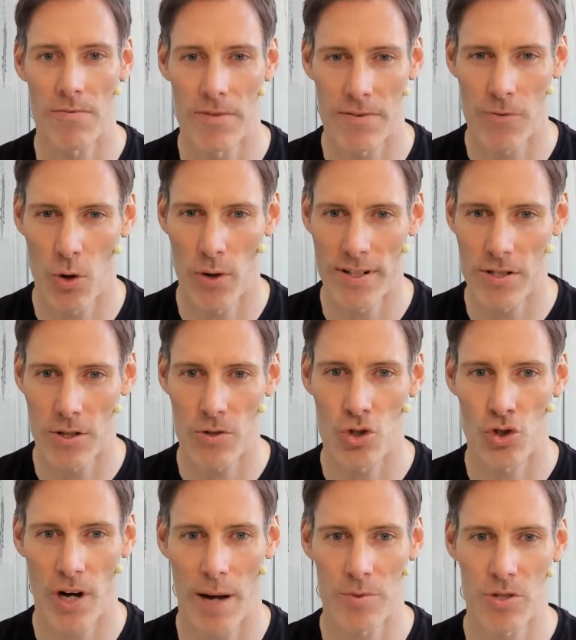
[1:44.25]
They fall into those
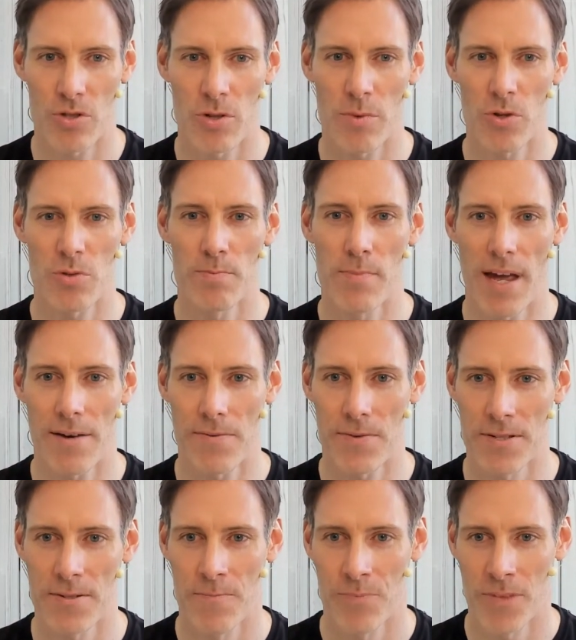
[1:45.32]
traps, or some of those
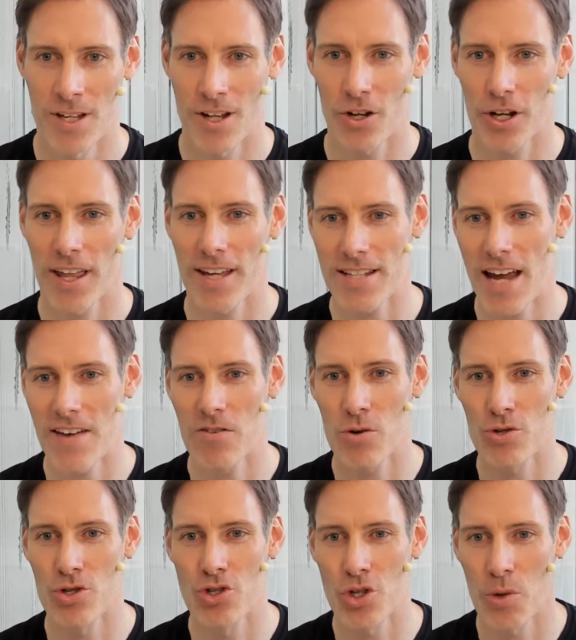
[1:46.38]
myths. Look at this.
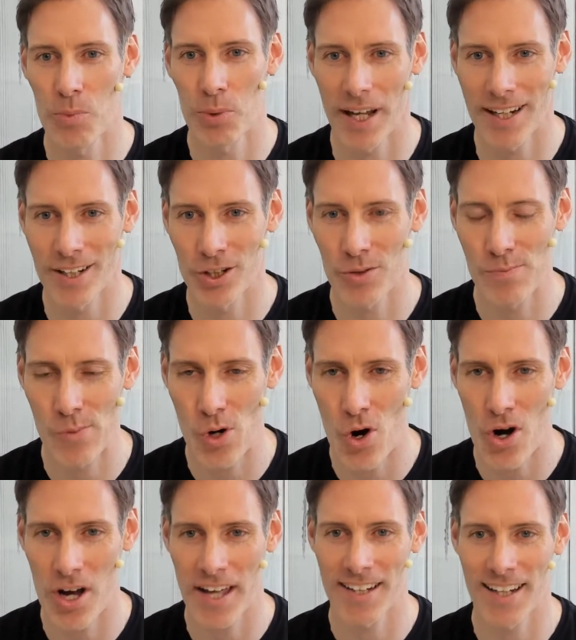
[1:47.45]
Everyone's jumping in. Good
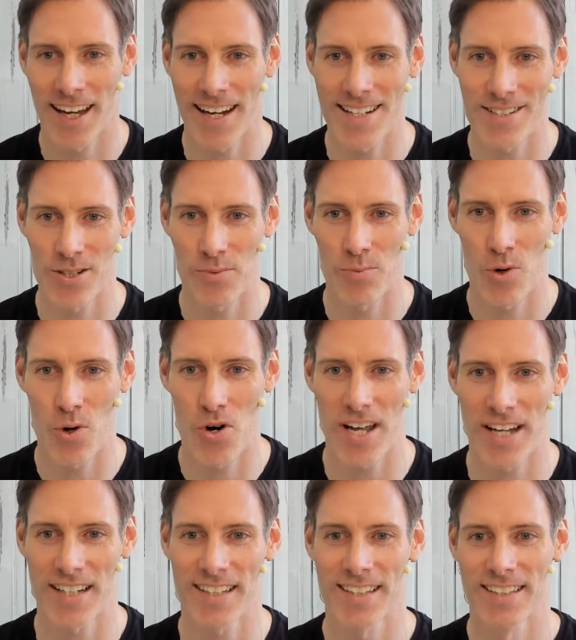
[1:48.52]
morning, ladies. Good
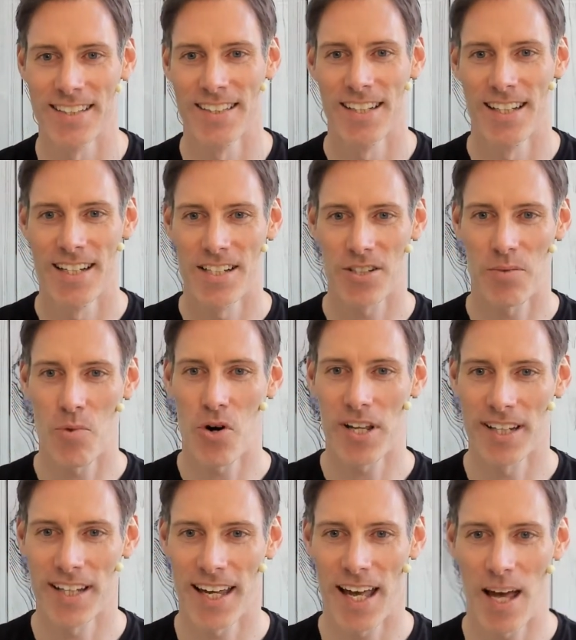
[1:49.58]
morning. So
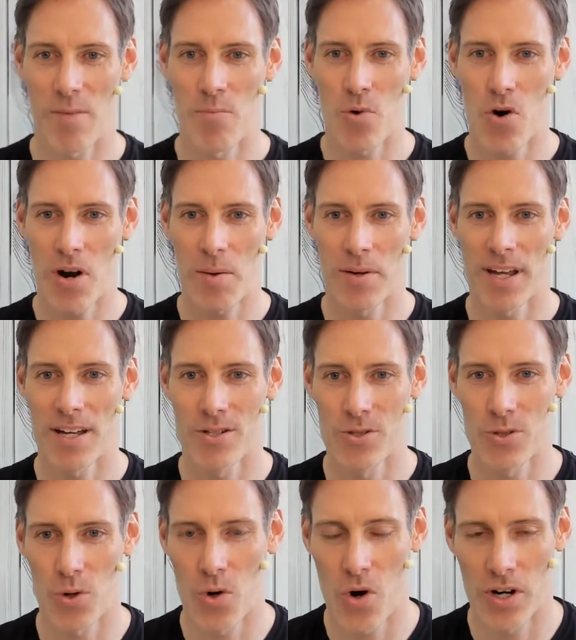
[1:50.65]
morning, Leah. Morning,
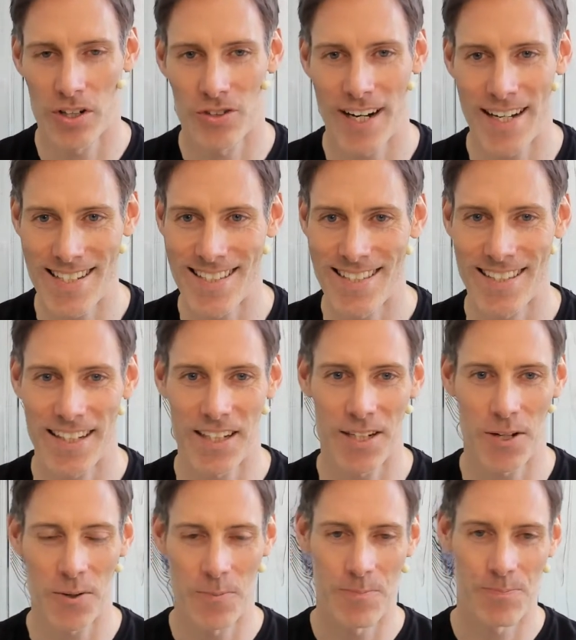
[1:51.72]
Dawn. Great to see
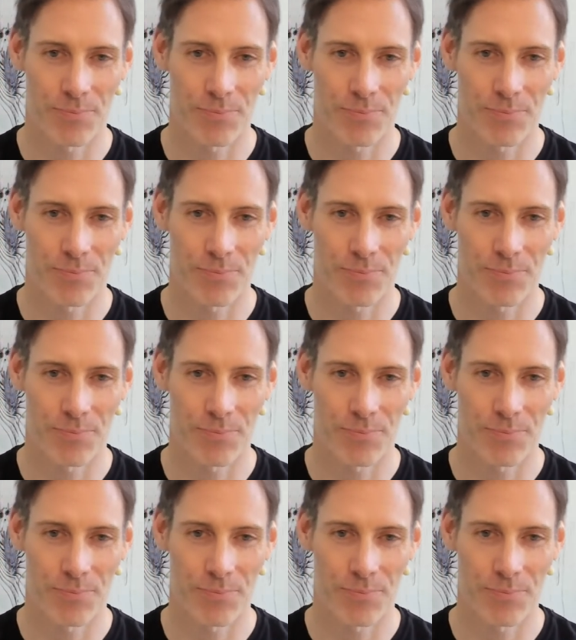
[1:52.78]
you.